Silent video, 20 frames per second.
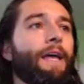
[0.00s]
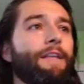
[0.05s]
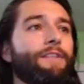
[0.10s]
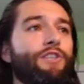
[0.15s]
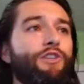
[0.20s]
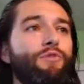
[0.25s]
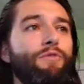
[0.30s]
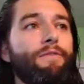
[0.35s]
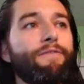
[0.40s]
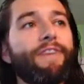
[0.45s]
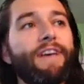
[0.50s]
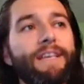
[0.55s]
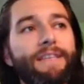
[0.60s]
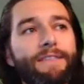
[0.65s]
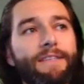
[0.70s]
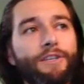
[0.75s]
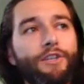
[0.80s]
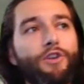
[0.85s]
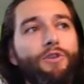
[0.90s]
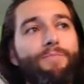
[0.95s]
Do you
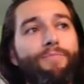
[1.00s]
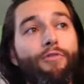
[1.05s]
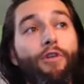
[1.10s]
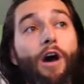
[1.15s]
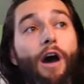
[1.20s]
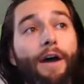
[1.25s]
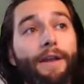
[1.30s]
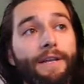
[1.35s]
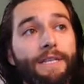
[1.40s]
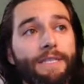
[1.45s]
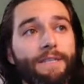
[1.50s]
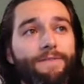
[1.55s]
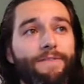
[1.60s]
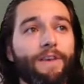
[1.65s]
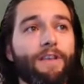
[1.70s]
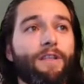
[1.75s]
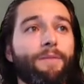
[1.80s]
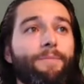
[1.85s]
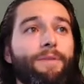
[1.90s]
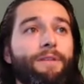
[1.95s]
invest in new product
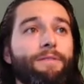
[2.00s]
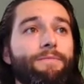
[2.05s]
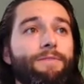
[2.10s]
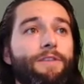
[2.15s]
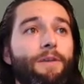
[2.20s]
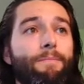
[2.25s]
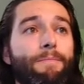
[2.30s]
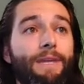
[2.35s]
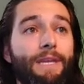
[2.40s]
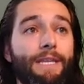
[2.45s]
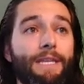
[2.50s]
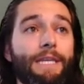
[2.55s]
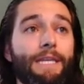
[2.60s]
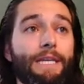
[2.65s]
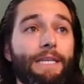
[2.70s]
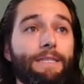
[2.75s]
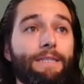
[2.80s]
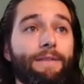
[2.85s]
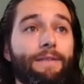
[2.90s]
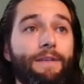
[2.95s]
development to meet
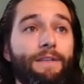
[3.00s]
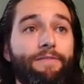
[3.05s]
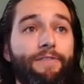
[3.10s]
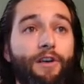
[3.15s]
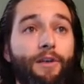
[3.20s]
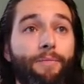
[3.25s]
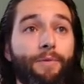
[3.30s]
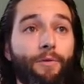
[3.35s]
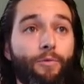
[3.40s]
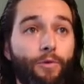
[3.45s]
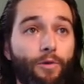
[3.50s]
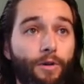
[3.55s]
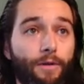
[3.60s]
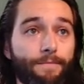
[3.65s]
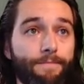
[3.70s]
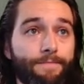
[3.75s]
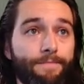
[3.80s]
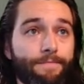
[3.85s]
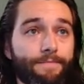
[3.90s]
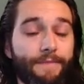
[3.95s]
needs in the developing world?